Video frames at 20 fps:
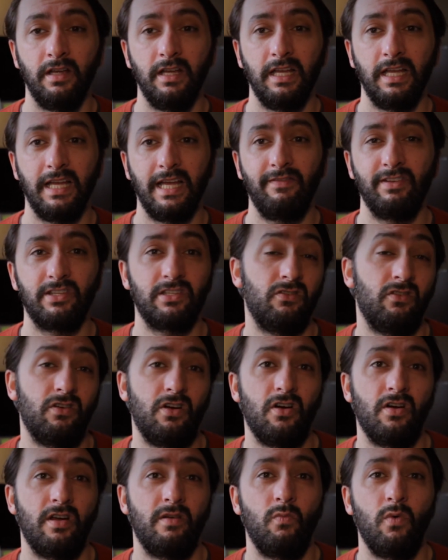if it's not
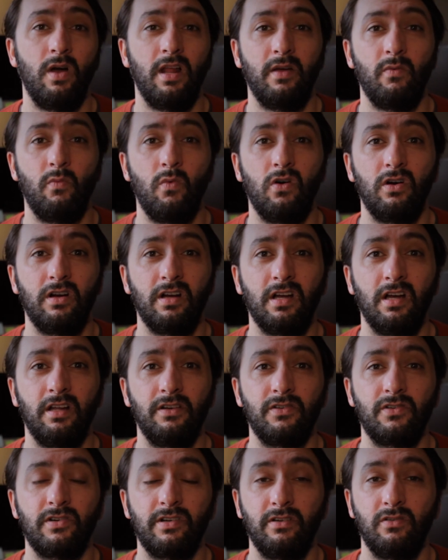going well in one
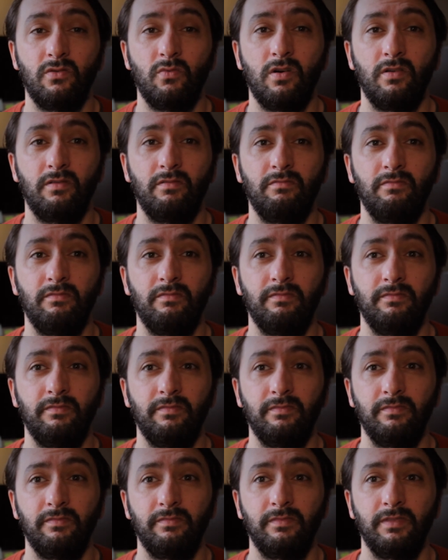country or one,
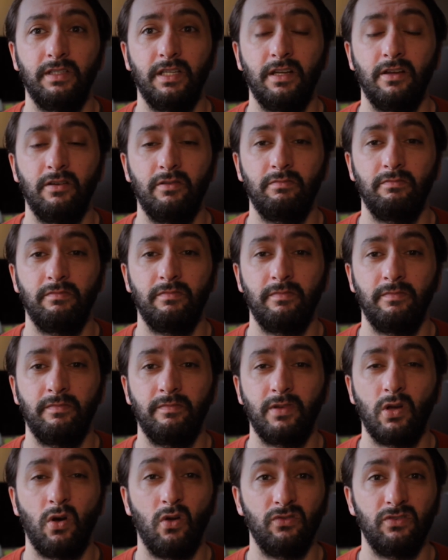
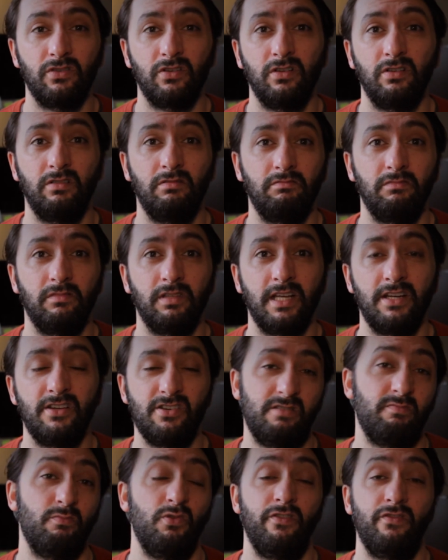continent, they
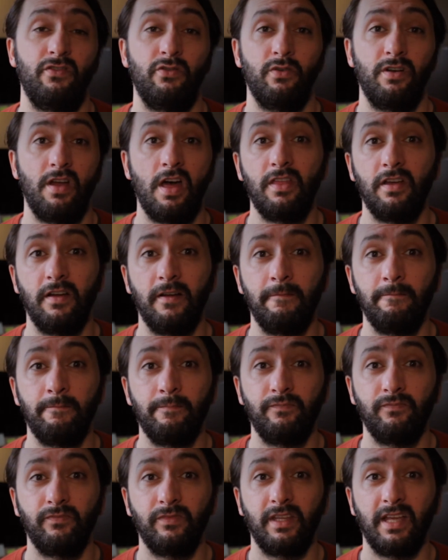just move to another,
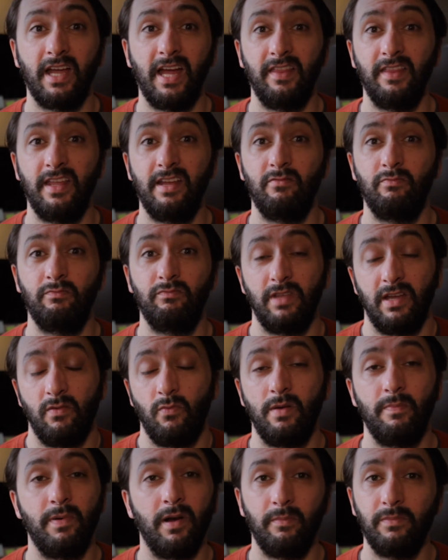and they
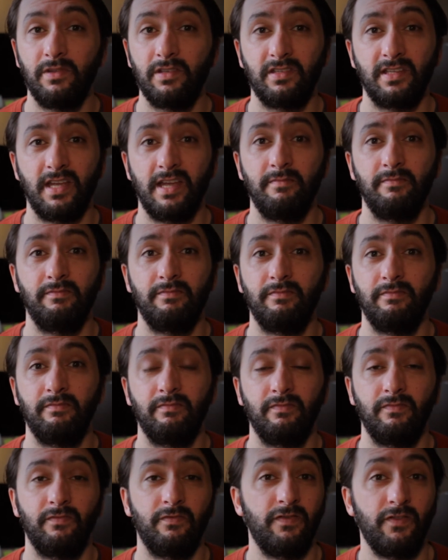whip up the same
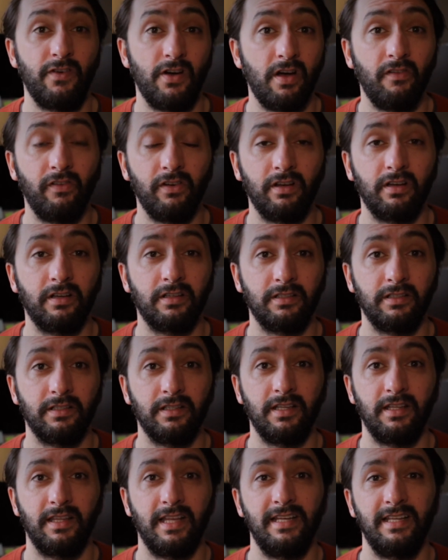fervor
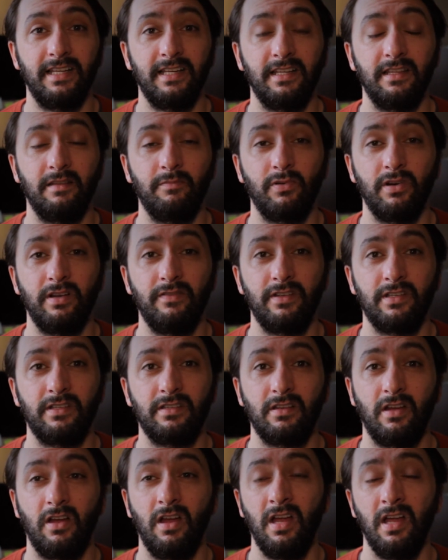that they did in the previous.
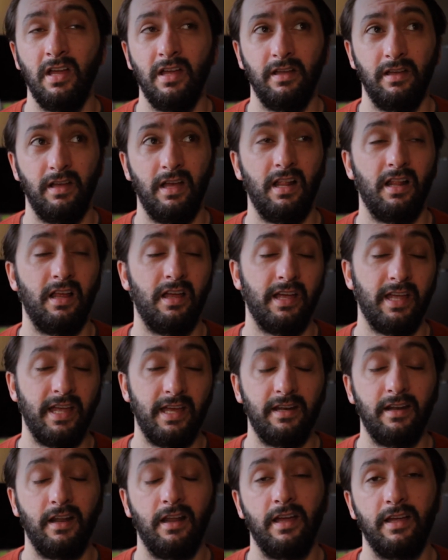So
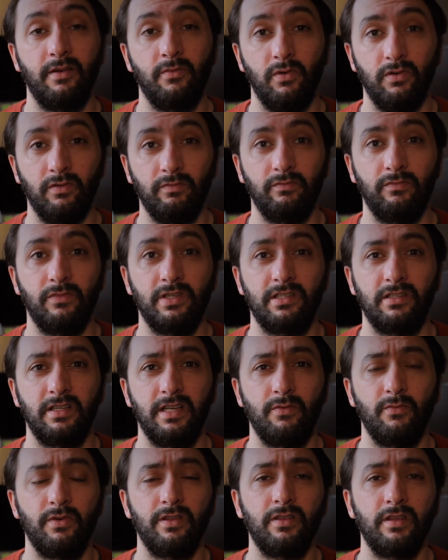again, like what we're
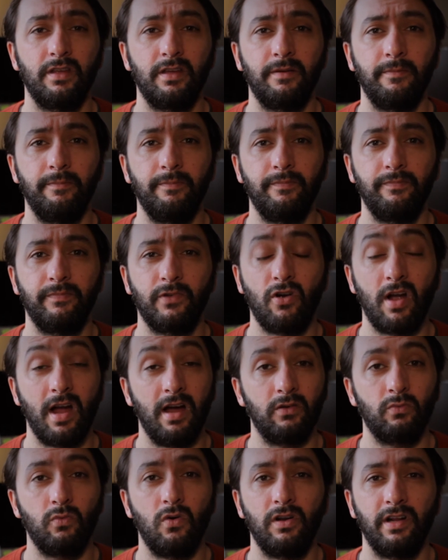seeing with
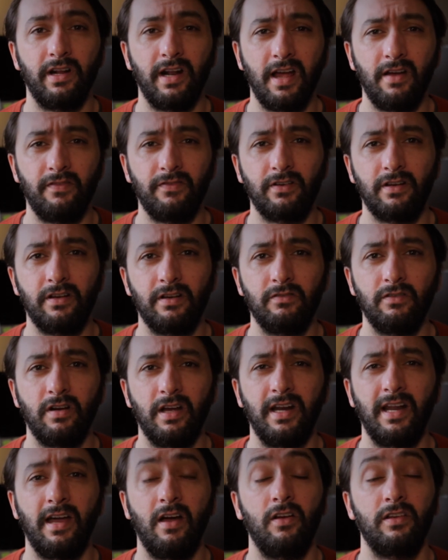Crowd One in Africa
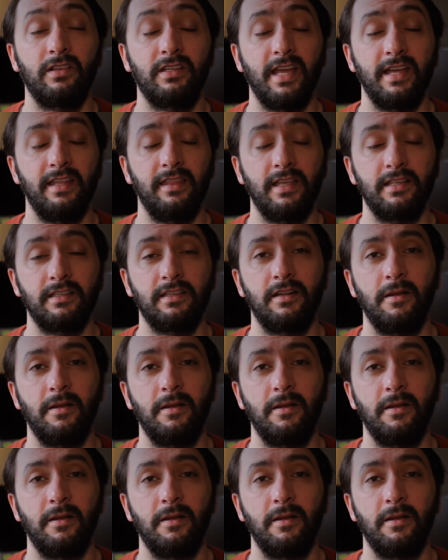right now. Again, there's